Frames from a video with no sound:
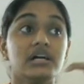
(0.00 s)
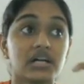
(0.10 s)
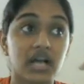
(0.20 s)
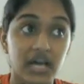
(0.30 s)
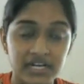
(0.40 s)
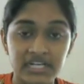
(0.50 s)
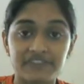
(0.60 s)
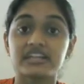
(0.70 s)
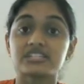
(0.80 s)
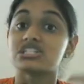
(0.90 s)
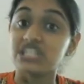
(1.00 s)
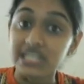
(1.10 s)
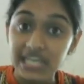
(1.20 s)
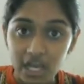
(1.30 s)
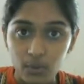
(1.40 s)
current affairs or
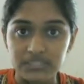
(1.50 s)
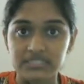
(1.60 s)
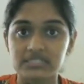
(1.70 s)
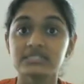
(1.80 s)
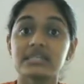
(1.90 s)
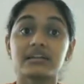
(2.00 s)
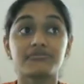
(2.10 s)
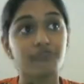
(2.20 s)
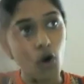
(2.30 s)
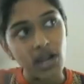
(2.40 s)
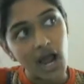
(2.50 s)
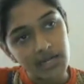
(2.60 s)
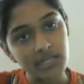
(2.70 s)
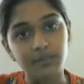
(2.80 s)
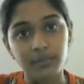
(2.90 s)
GK questions that fall
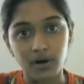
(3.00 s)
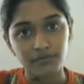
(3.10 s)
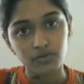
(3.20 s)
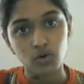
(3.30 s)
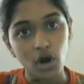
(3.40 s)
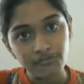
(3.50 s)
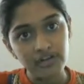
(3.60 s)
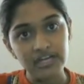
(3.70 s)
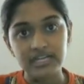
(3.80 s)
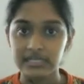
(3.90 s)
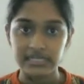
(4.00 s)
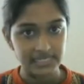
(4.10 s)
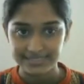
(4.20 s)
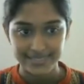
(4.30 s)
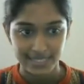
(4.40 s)
under the purview of
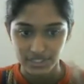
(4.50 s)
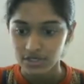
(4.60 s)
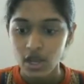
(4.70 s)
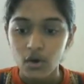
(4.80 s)
legal section.